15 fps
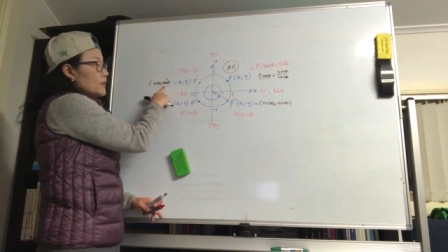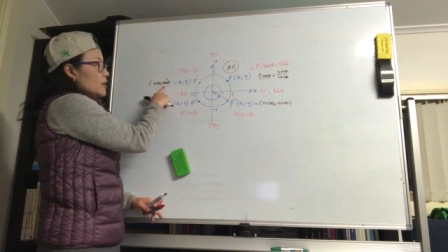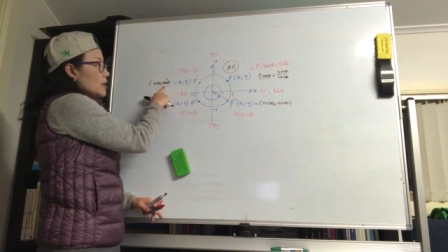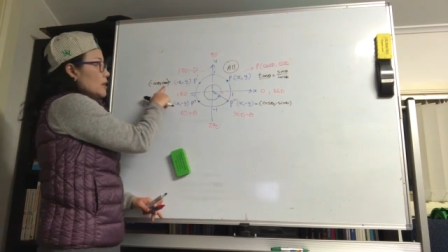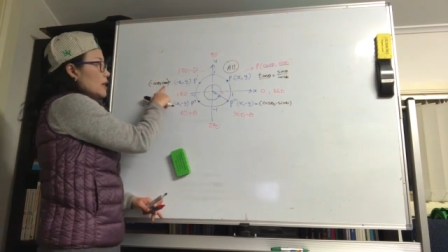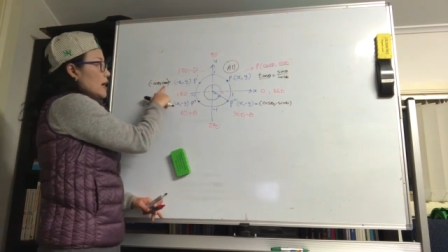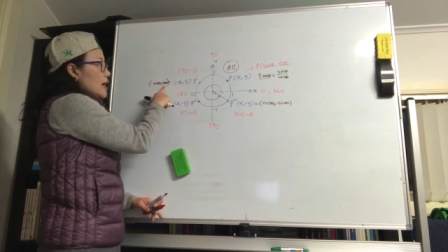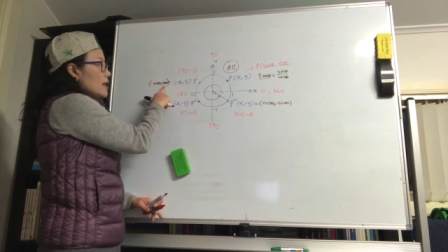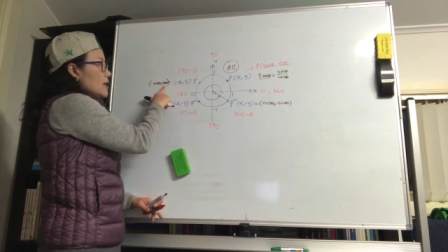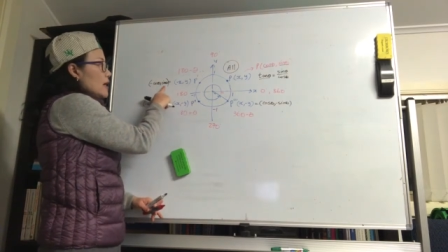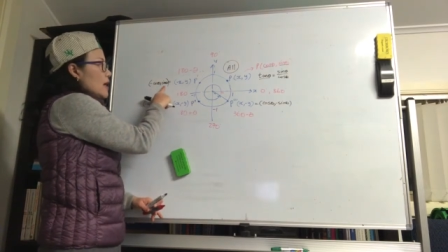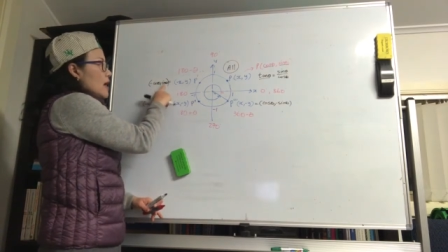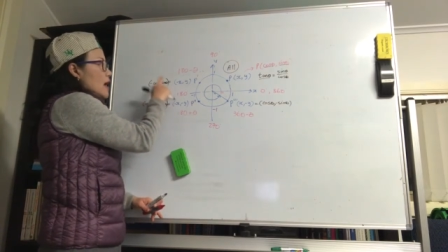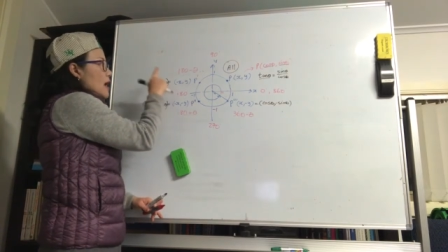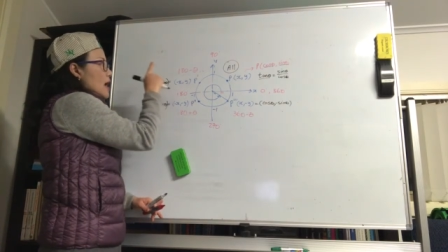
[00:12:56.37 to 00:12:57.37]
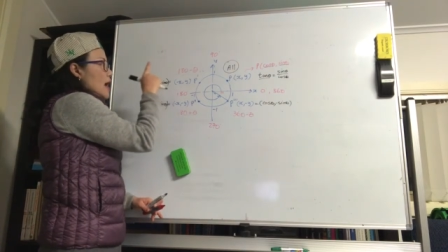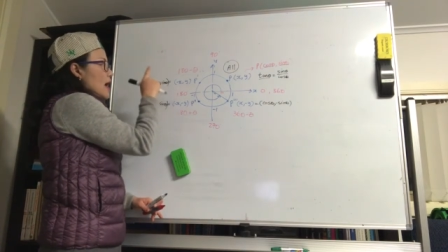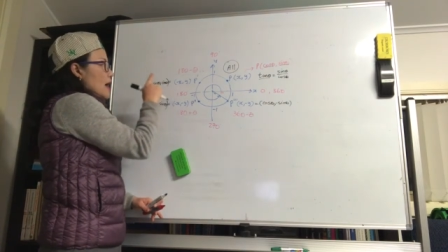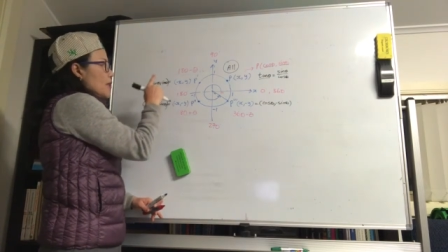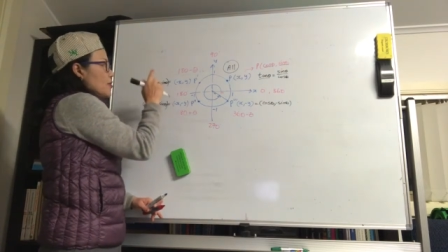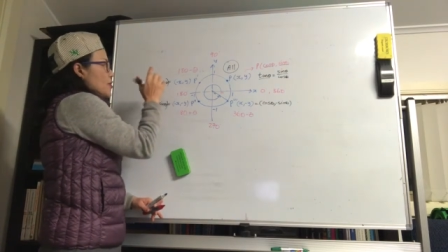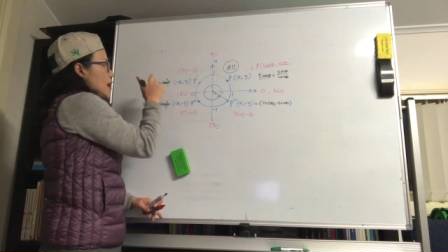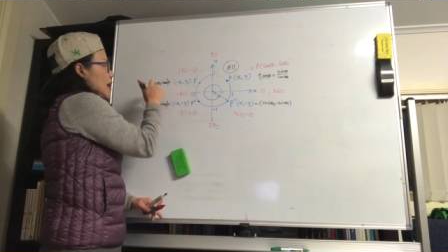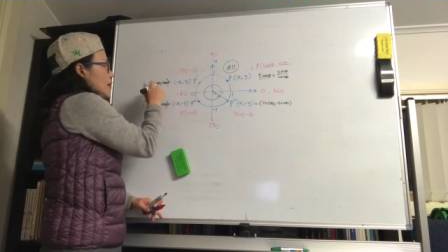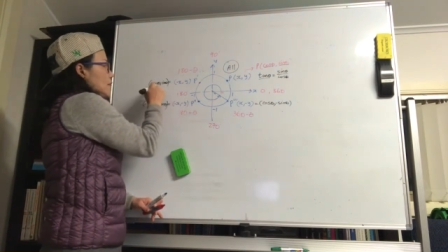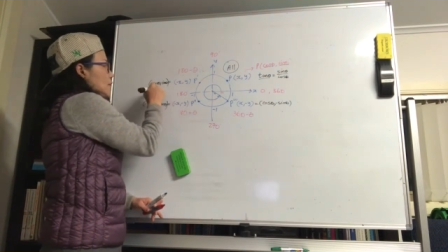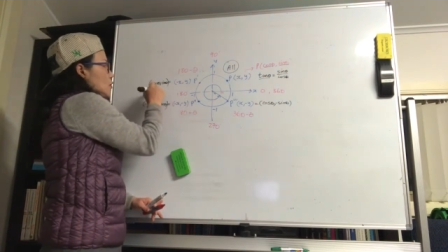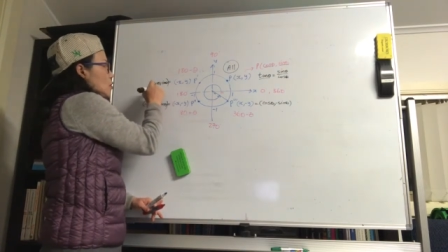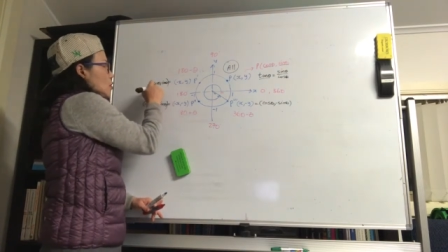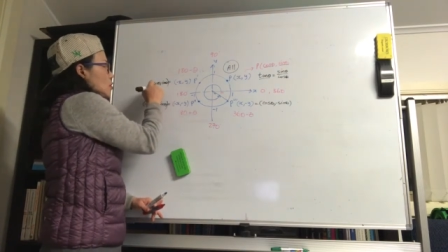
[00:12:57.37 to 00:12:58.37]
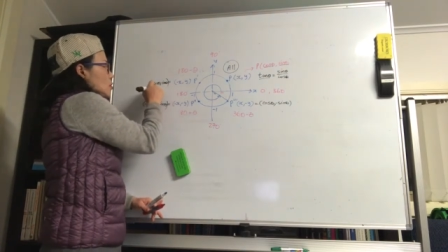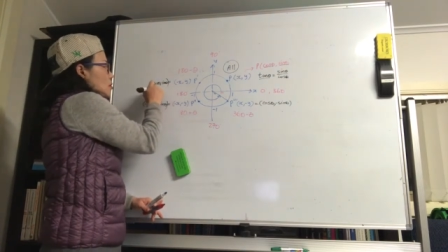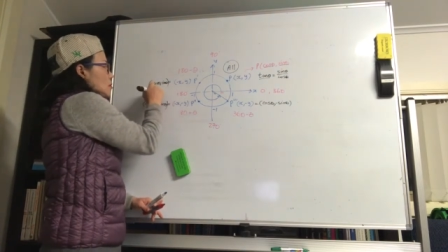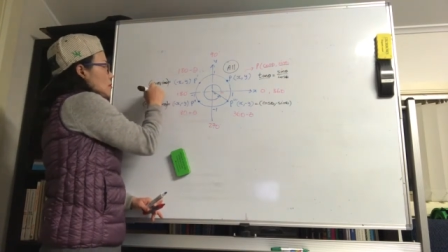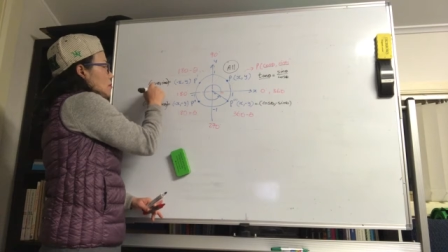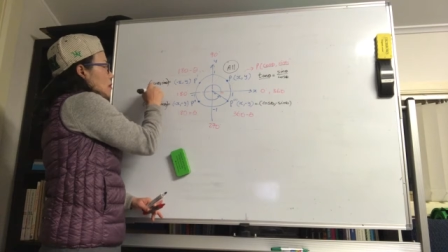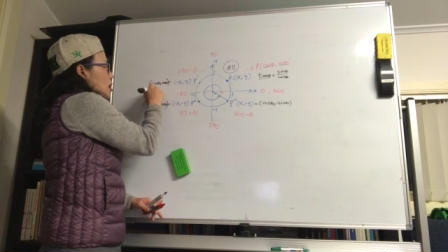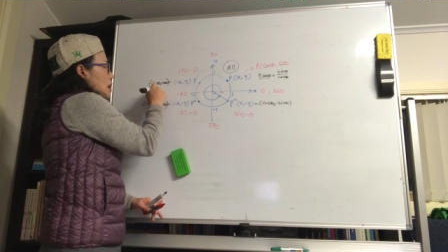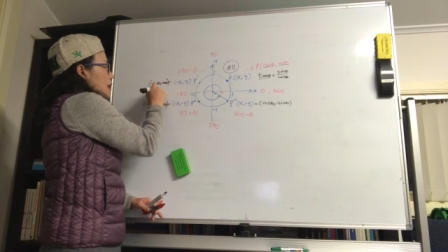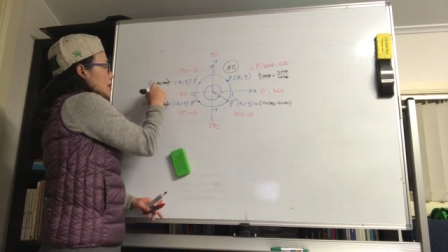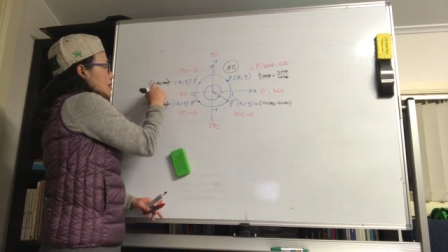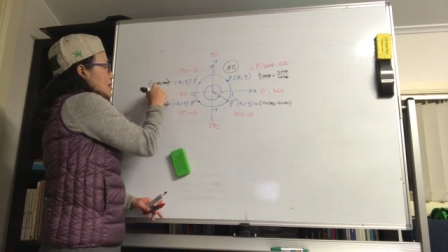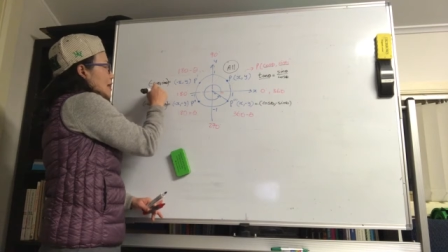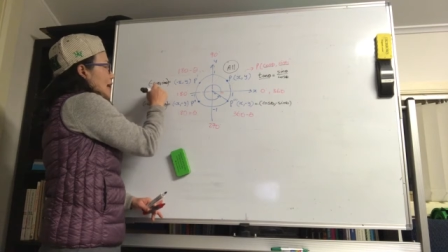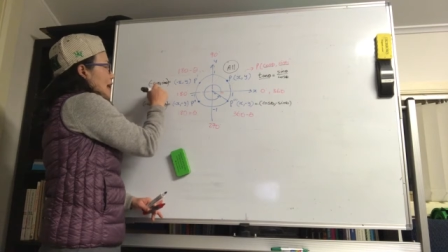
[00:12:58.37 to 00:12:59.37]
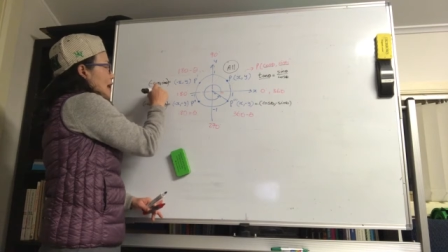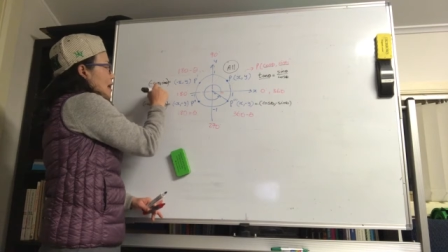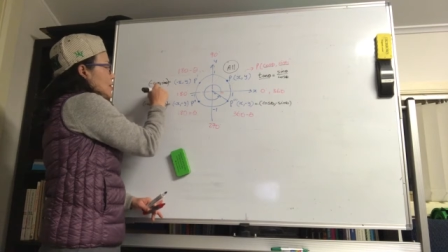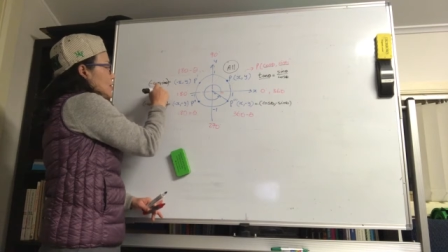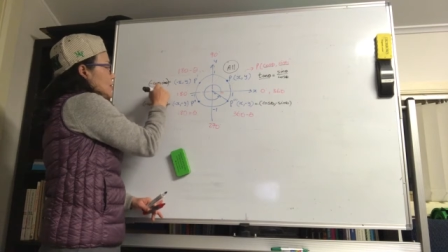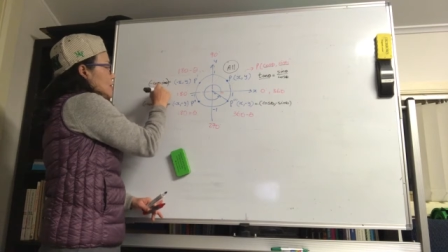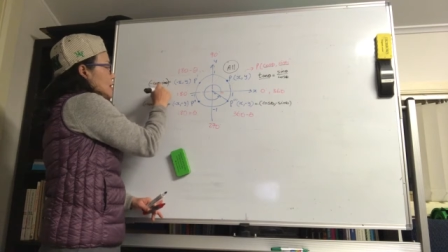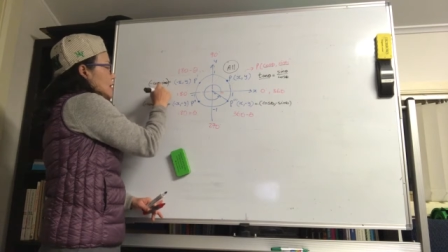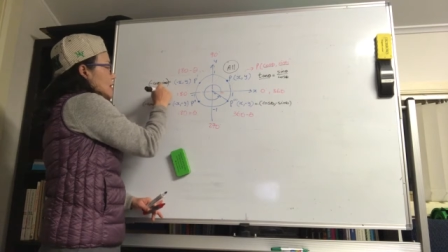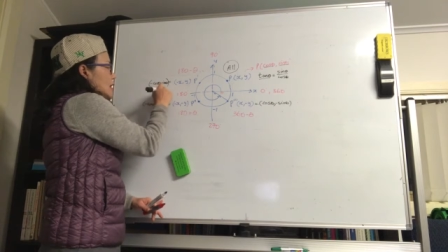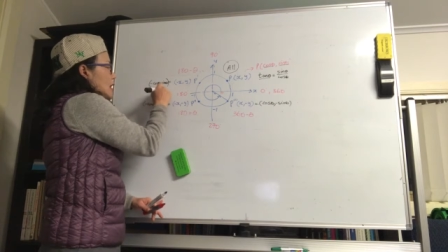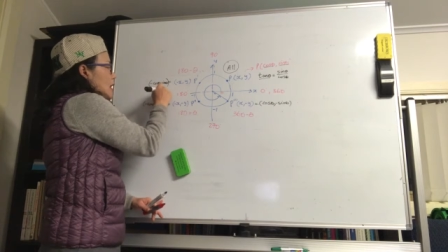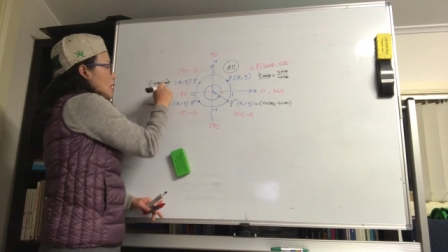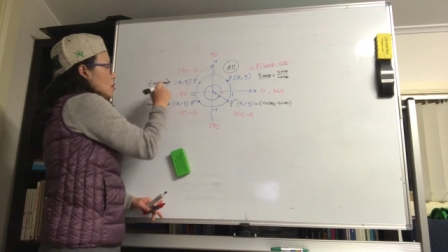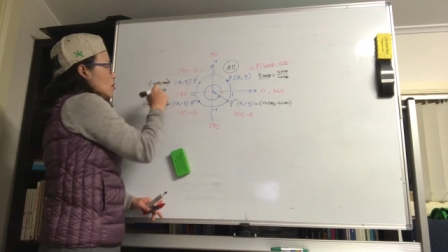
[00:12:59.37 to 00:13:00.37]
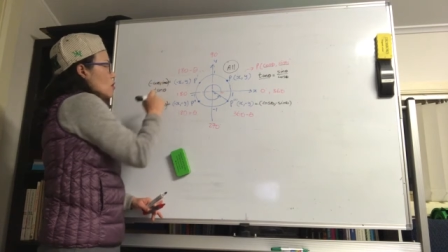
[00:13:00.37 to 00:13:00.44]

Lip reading: Okay, and therefore my tan theta